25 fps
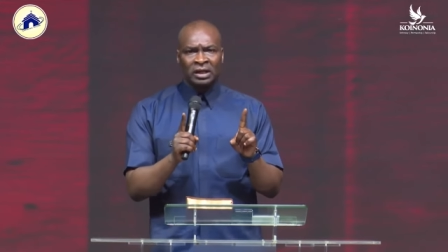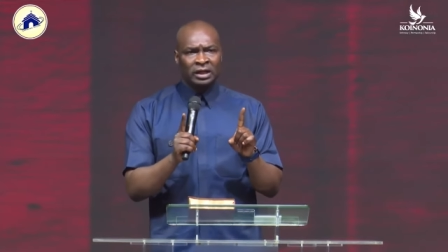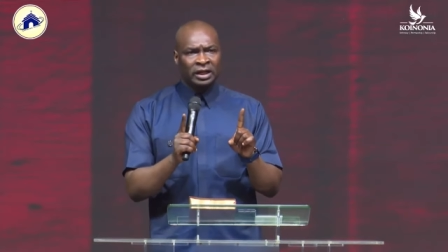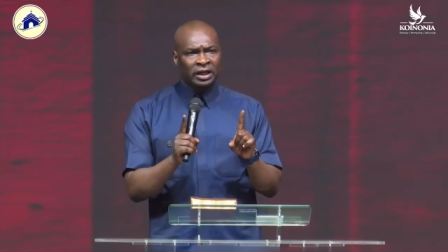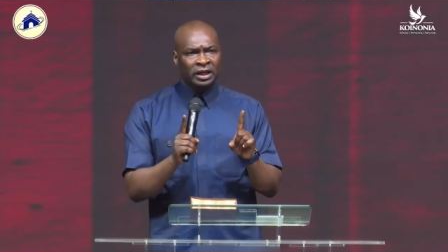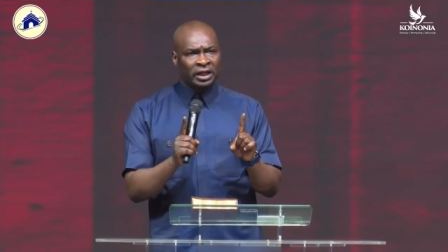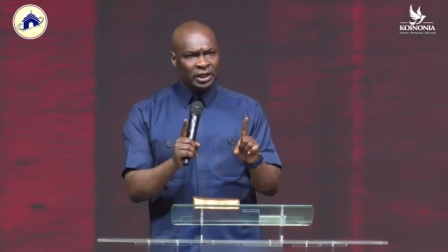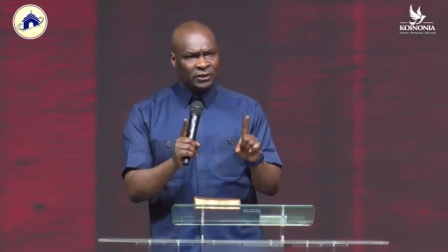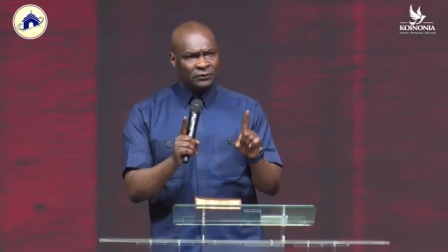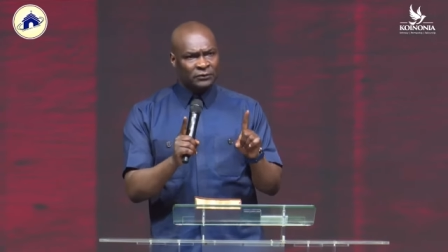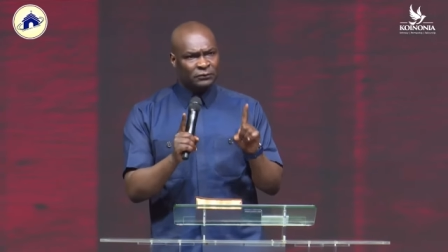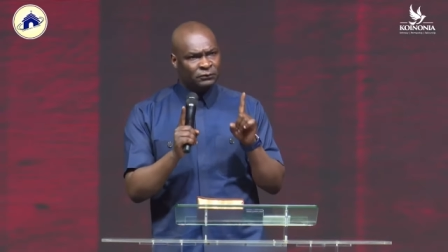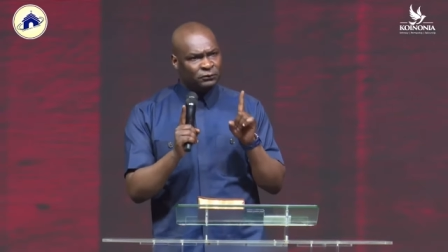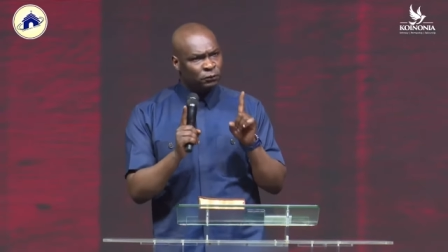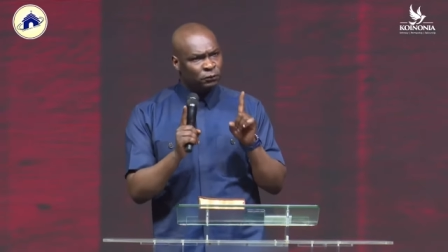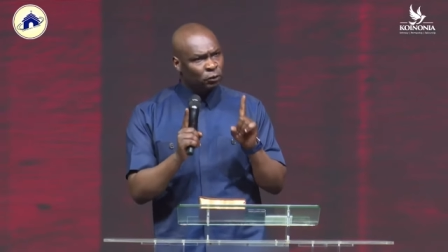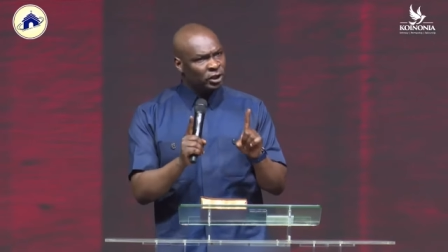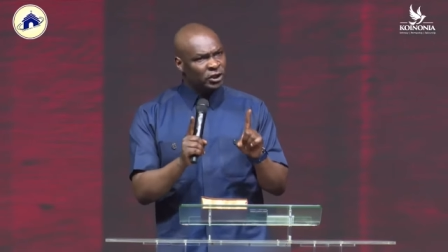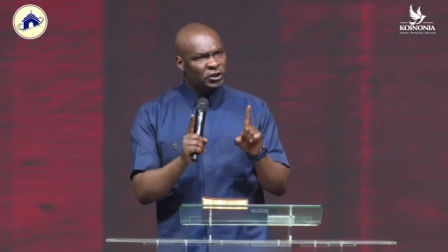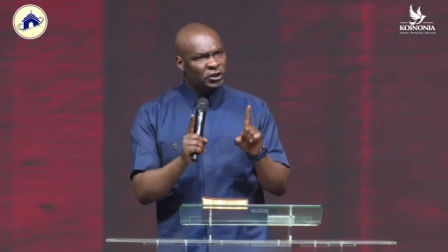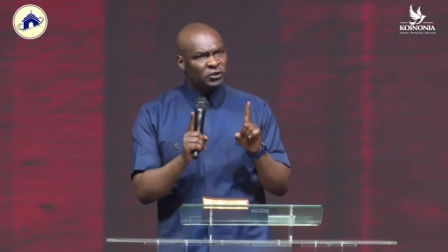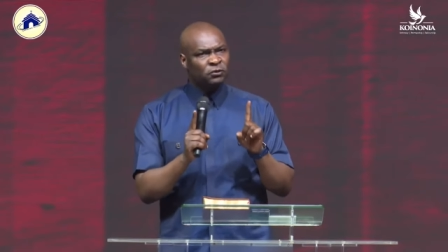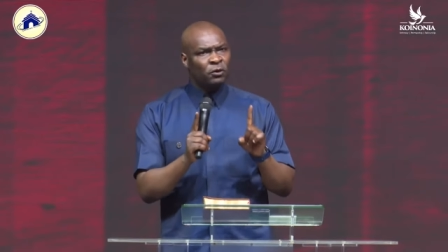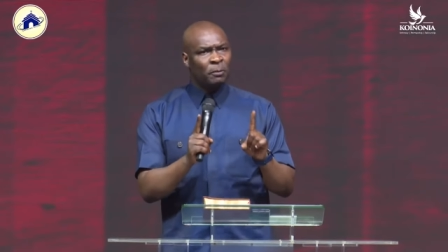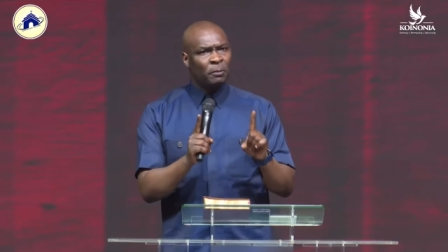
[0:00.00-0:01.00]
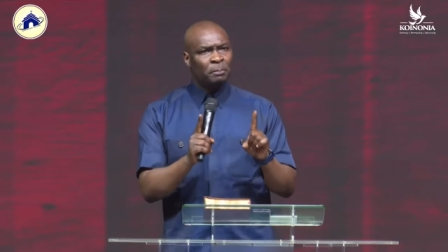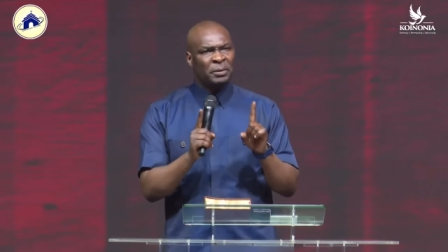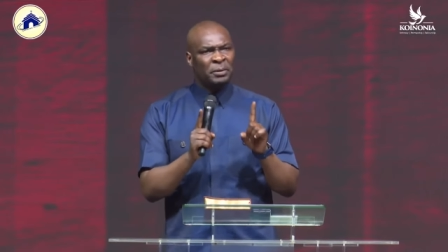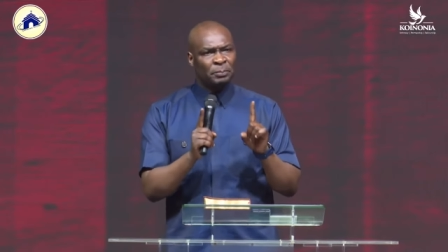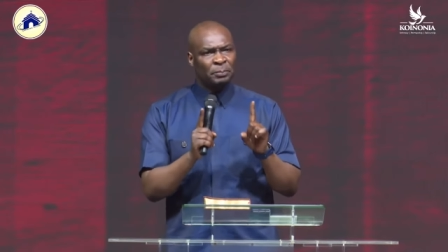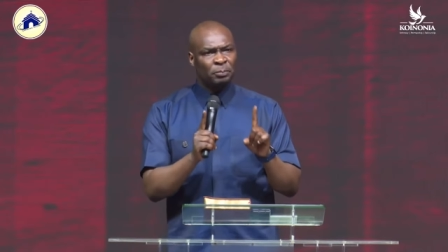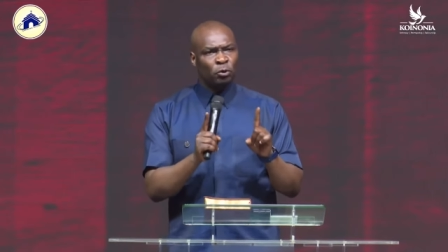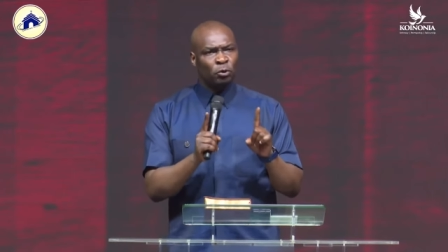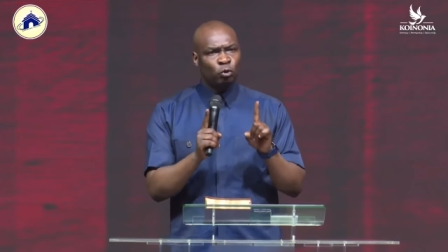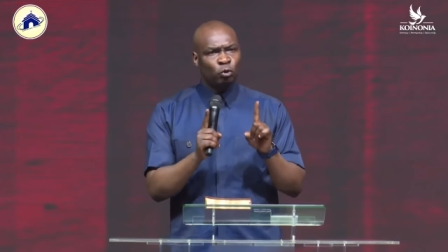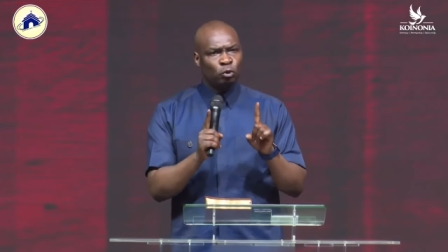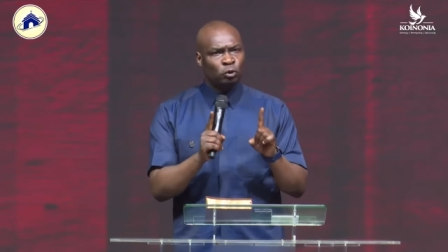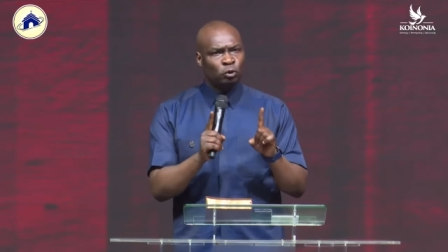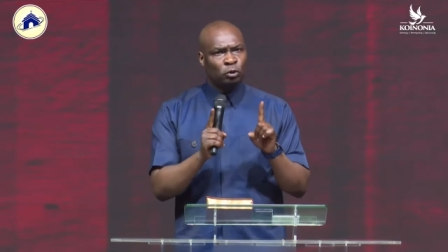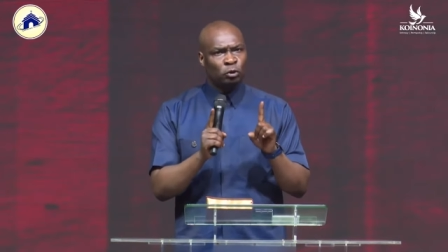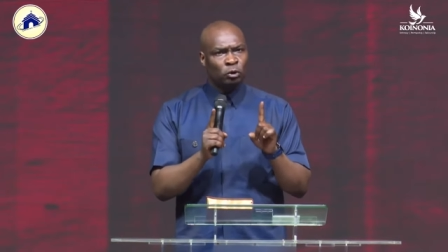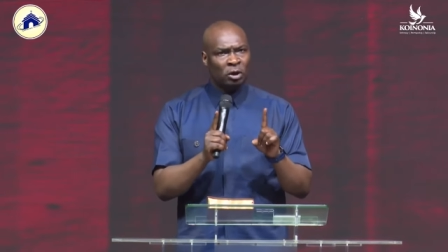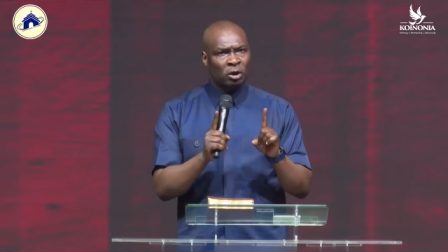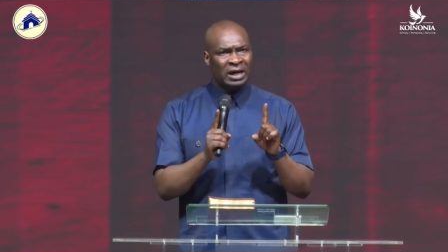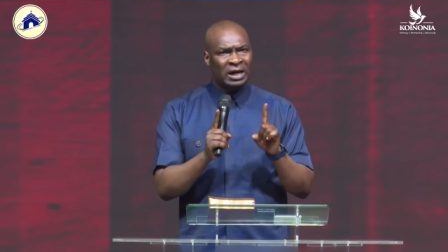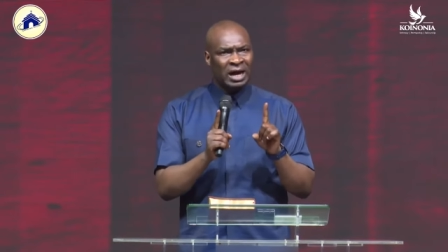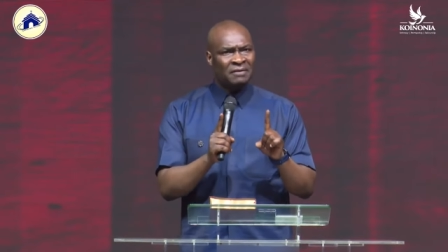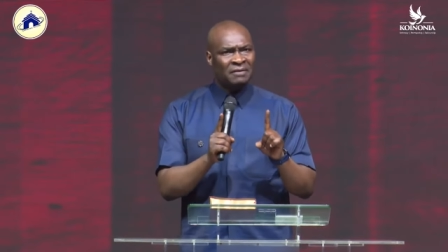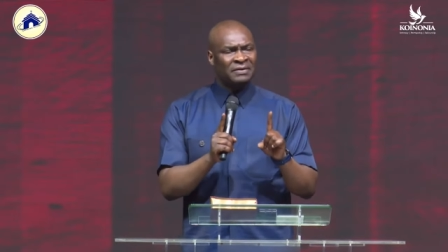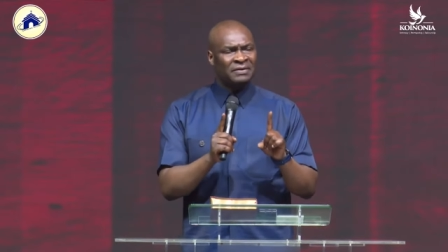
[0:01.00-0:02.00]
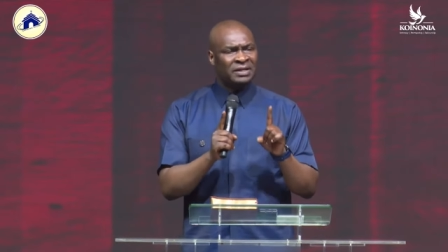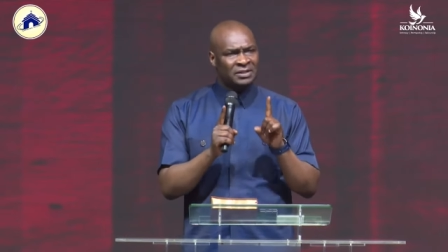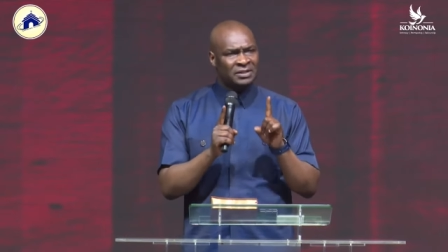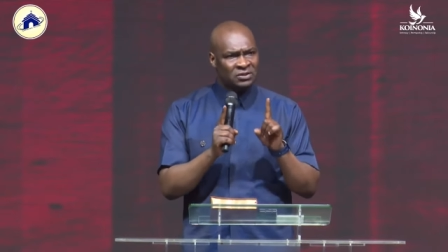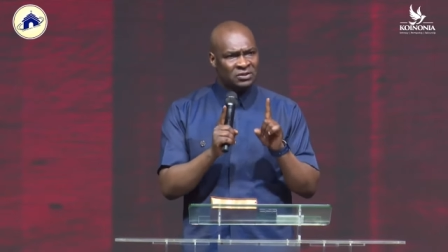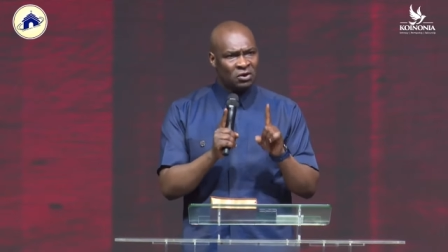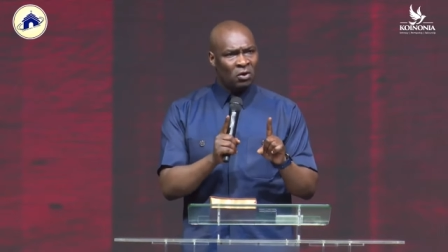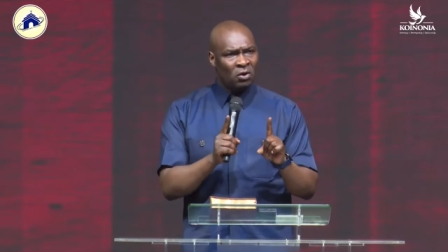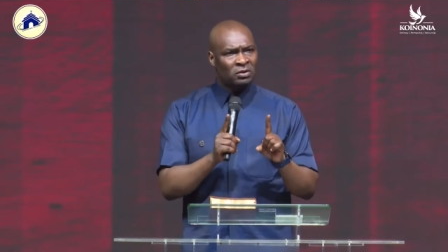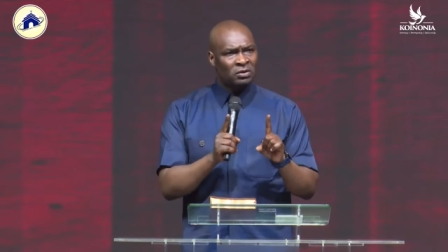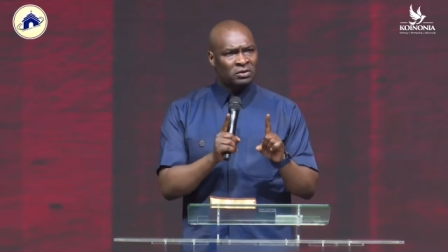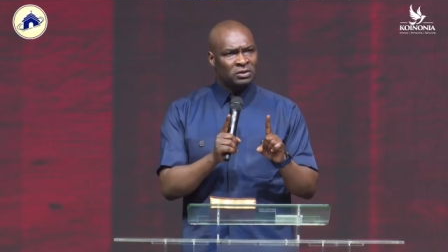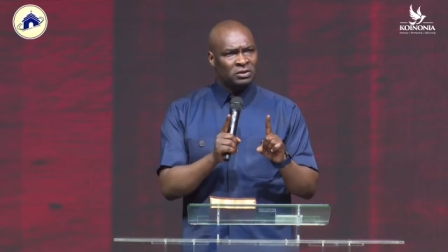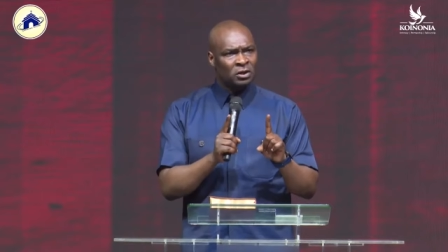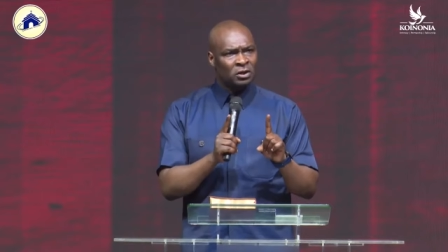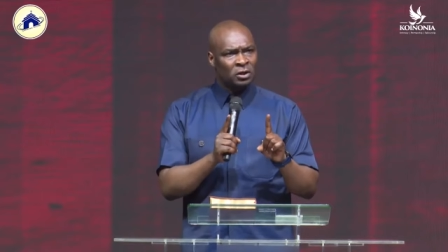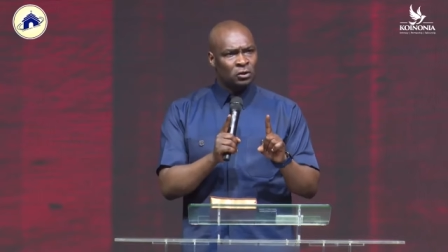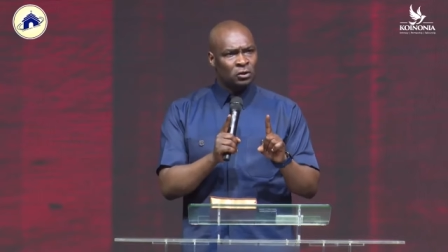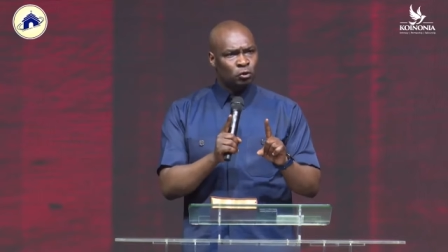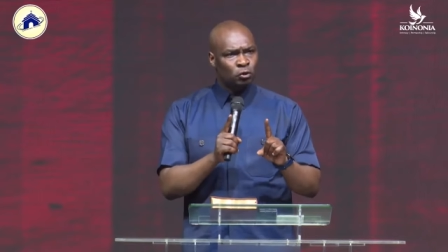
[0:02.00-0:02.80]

it is foolish for people who do not have results